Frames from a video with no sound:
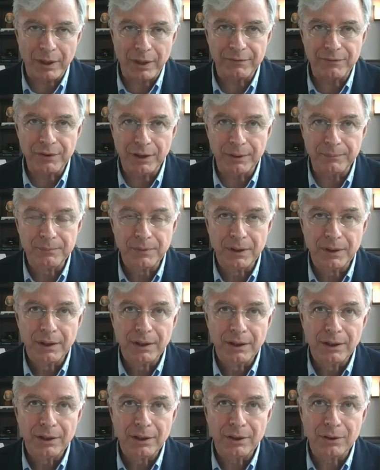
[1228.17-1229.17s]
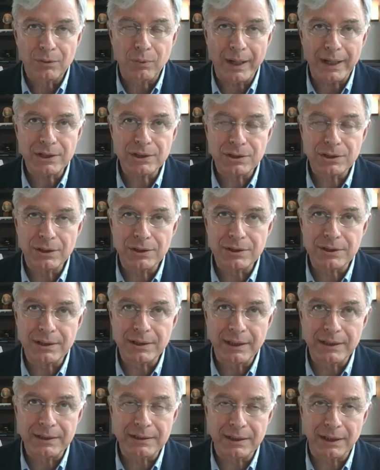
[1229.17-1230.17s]
And so one of the
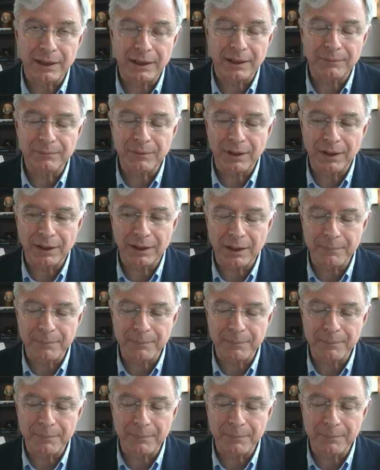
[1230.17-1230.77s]
questions that